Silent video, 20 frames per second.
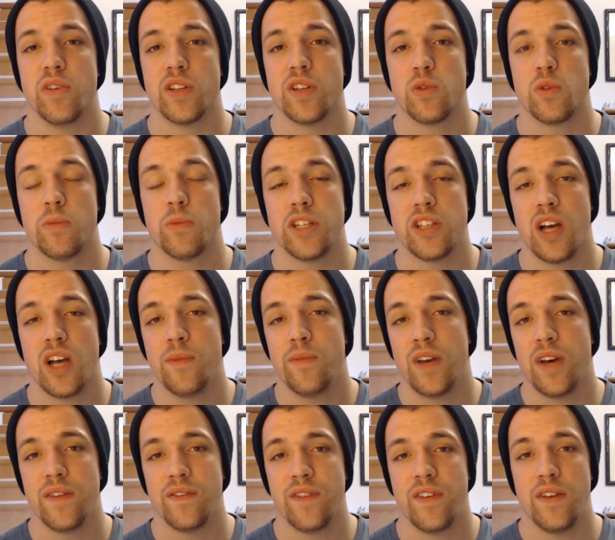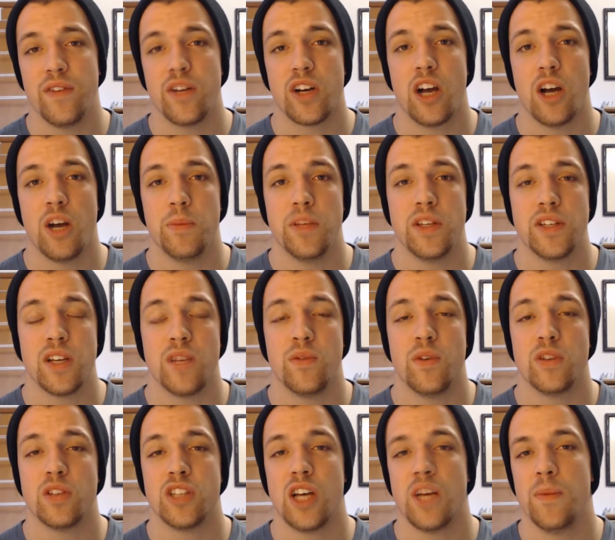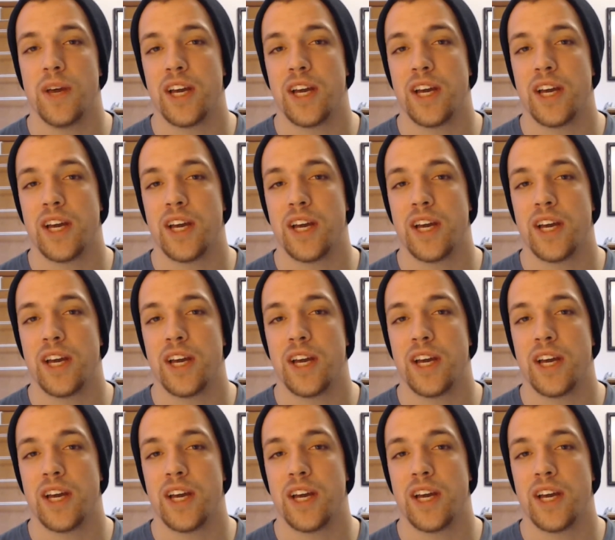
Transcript: It's one of my top 5 favorite comedies of all time.